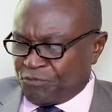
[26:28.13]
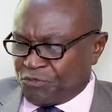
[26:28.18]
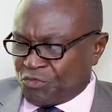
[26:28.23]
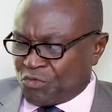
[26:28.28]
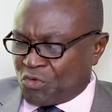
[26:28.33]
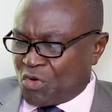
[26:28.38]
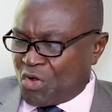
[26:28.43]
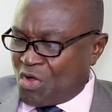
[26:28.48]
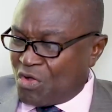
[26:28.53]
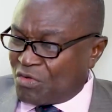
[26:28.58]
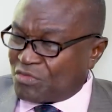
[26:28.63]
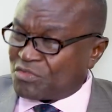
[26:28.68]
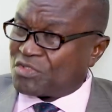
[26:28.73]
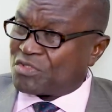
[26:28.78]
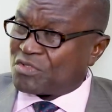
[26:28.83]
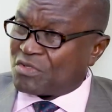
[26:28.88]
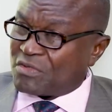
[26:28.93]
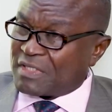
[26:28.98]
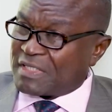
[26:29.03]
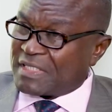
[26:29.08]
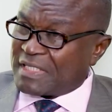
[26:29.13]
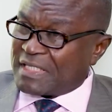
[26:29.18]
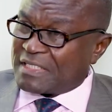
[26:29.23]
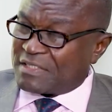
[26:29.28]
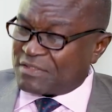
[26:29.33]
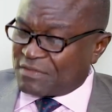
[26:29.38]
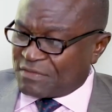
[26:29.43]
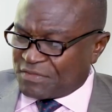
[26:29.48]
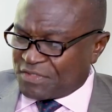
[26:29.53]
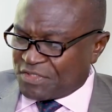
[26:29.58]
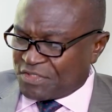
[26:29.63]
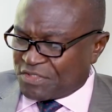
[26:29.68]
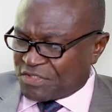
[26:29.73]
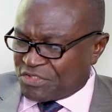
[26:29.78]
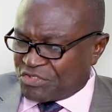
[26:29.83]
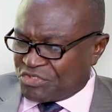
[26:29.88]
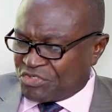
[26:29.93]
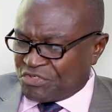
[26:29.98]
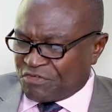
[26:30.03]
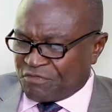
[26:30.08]
to consolidate on these
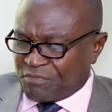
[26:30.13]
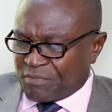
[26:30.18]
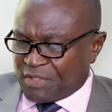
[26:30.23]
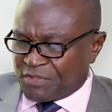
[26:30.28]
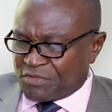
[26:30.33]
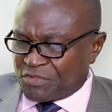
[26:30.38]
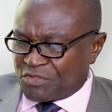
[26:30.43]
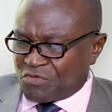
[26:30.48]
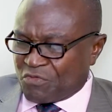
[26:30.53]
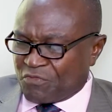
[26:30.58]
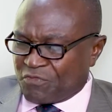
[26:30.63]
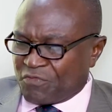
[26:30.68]
achievements so